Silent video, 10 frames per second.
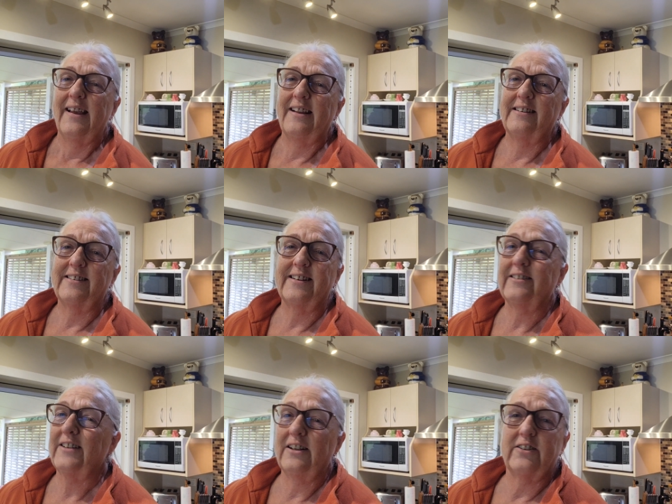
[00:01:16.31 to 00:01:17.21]
And
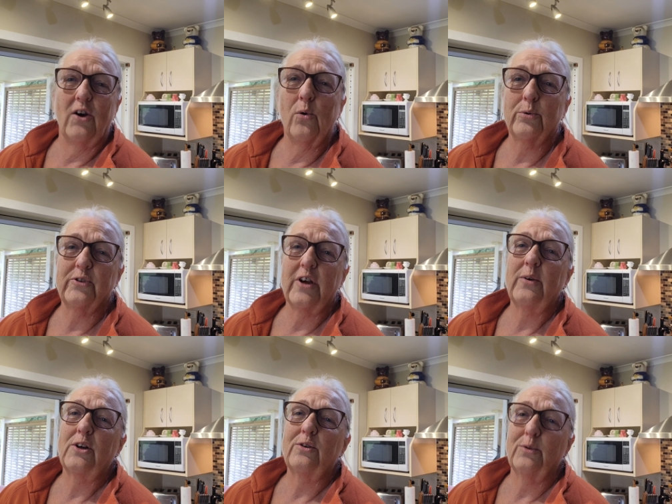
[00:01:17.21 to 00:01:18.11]

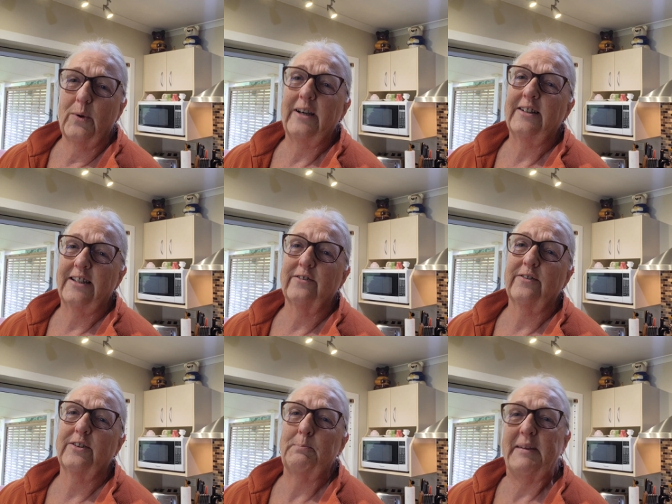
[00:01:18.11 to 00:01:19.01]
also along the way, I give
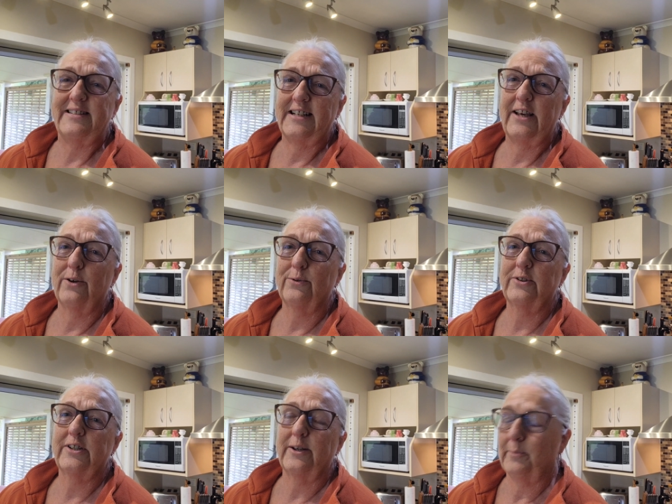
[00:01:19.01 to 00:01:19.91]
some mental
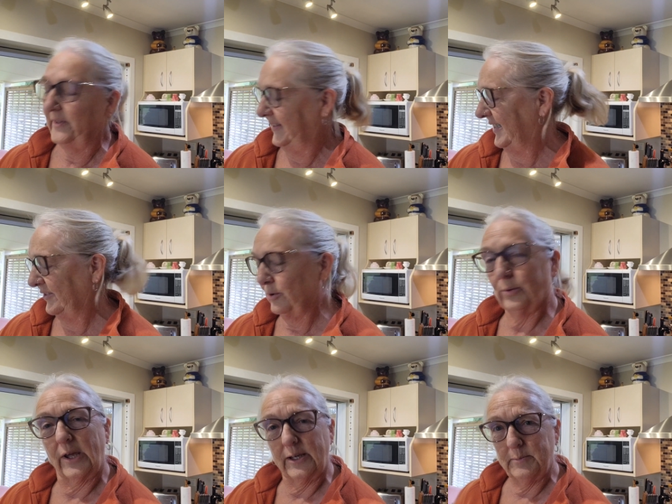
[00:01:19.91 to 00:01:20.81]
health tips. Now,
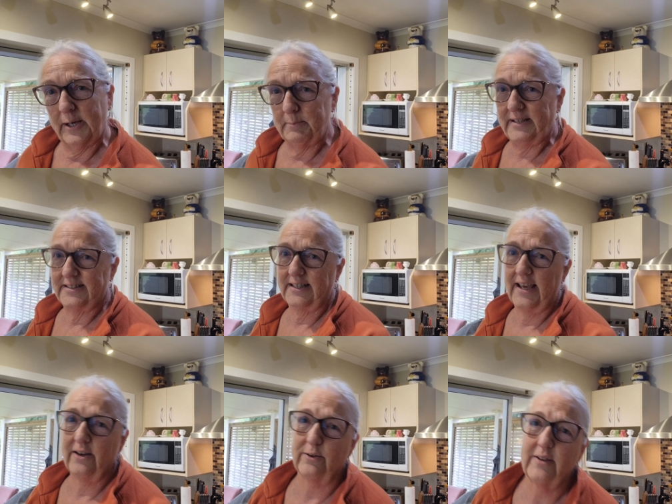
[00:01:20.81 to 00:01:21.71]
talking about mental
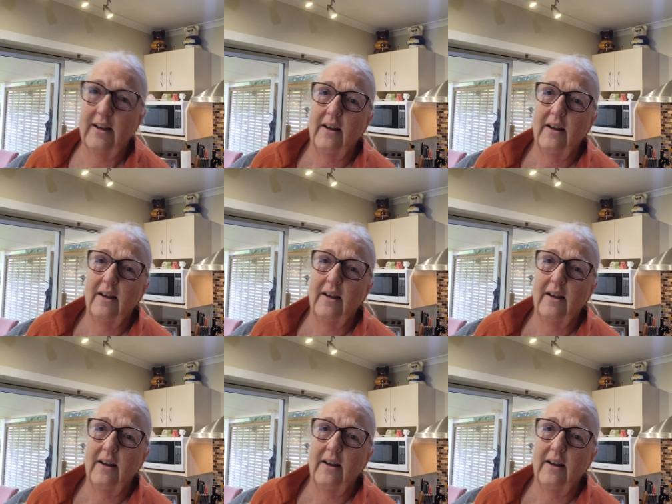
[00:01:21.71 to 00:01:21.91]
health,